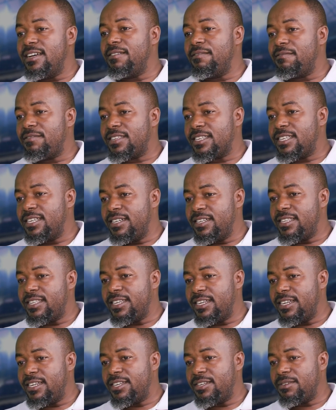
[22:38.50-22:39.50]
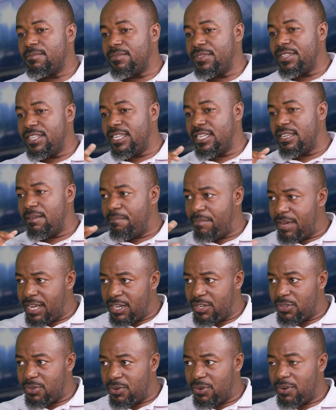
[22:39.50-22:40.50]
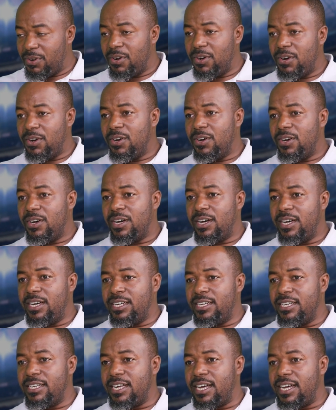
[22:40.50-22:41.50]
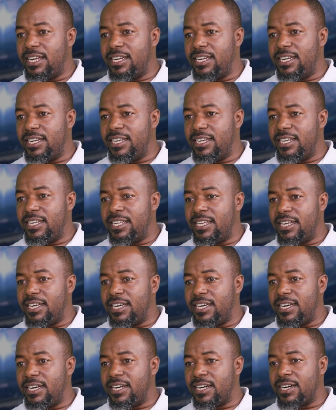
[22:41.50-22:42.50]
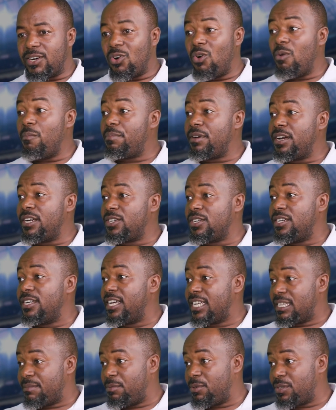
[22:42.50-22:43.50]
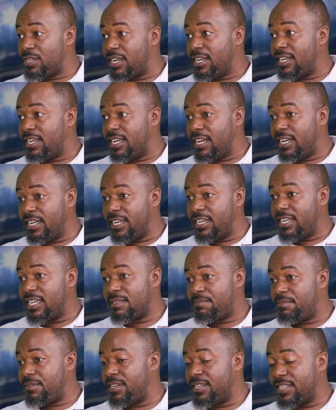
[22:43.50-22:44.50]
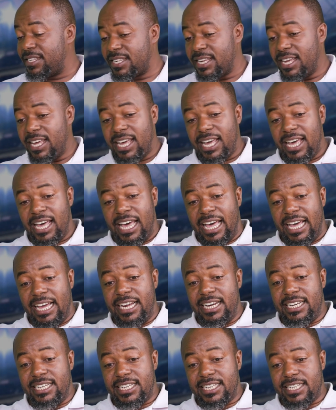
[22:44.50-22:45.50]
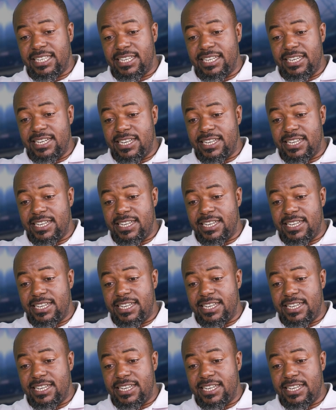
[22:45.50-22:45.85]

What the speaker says: skill set, in the mental, and then in the compression, the exposure, and then the experience. It's